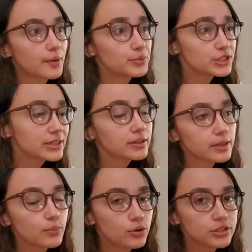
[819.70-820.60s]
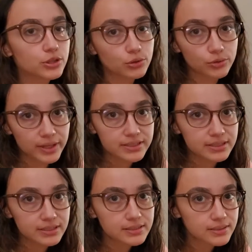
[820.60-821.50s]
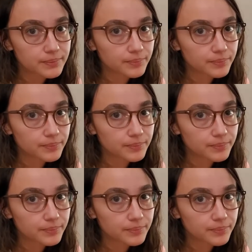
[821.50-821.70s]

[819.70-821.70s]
Particularly more so Craigslist.